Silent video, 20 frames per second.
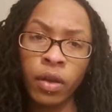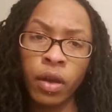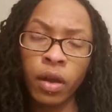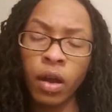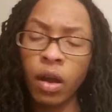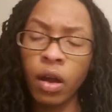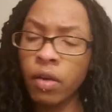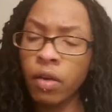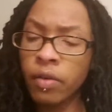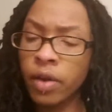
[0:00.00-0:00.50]

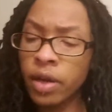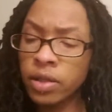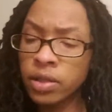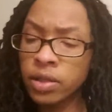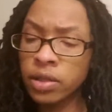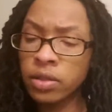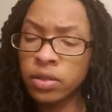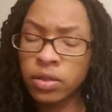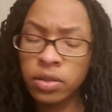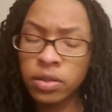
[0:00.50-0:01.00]
All right,
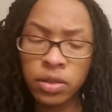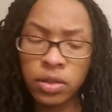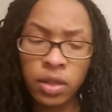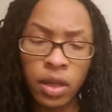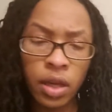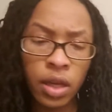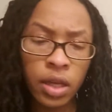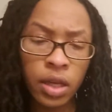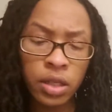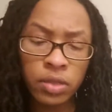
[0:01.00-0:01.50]

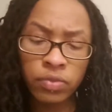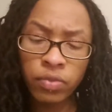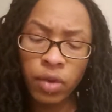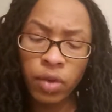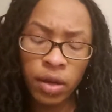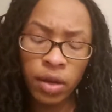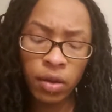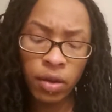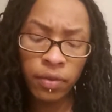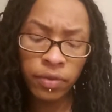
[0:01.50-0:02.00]
Sag,
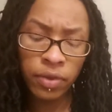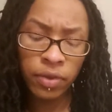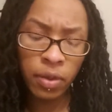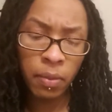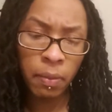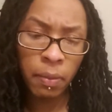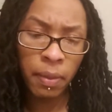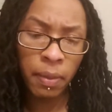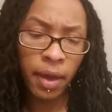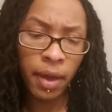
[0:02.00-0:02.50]
right off the
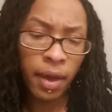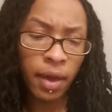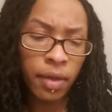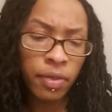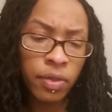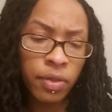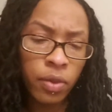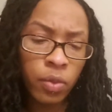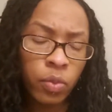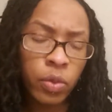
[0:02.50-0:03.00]
bat,
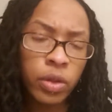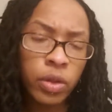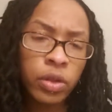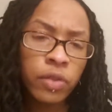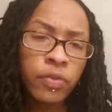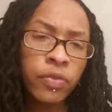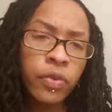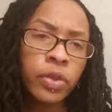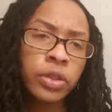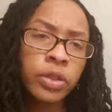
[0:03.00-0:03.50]
the Wheel
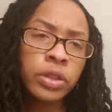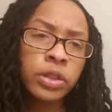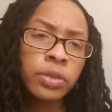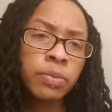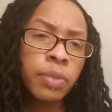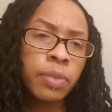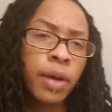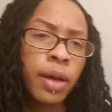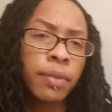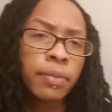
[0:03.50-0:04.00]
of Fortune
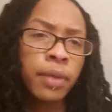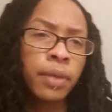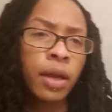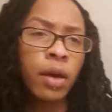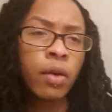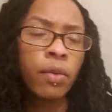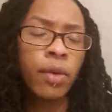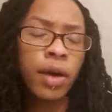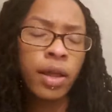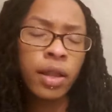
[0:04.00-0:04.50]
popped
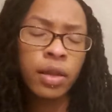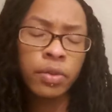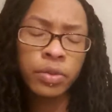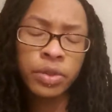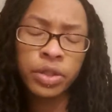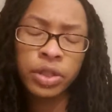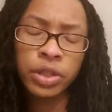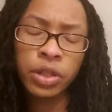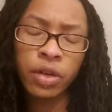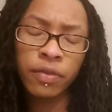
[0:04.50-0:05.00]
out while I
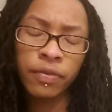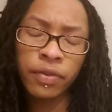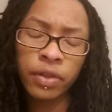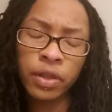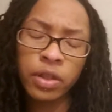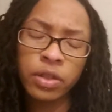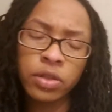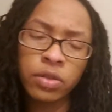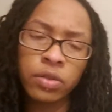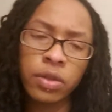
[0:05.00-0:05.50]
was
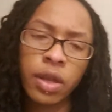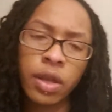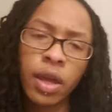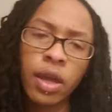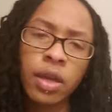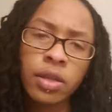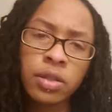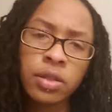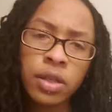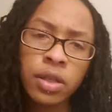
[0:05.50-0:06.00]
shuffling. So that
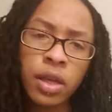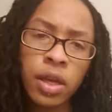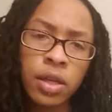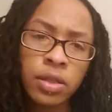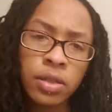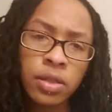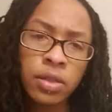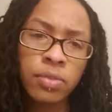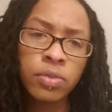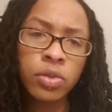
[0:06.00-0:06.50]

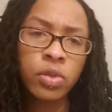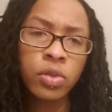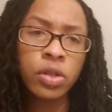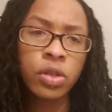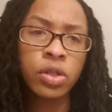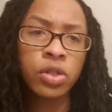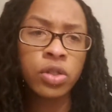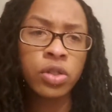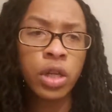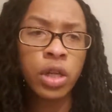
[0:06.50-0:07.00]
indicates some sort
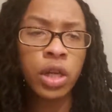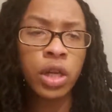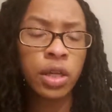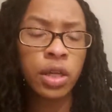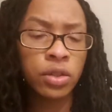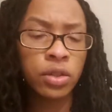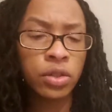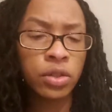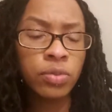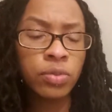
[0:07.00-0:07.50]
of
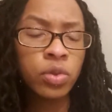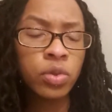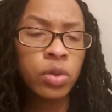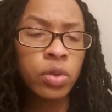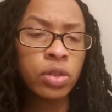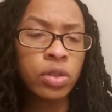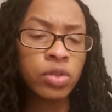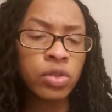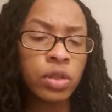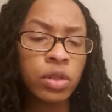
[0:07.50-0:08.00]
change, some
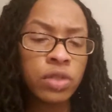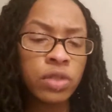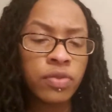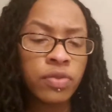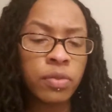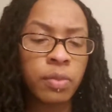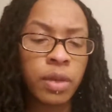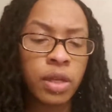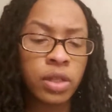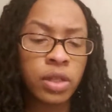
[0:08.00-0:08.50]
sort of
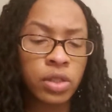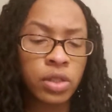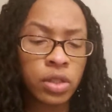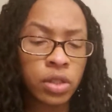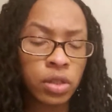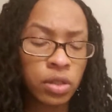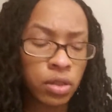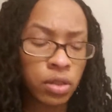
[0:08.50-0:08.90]
transformation.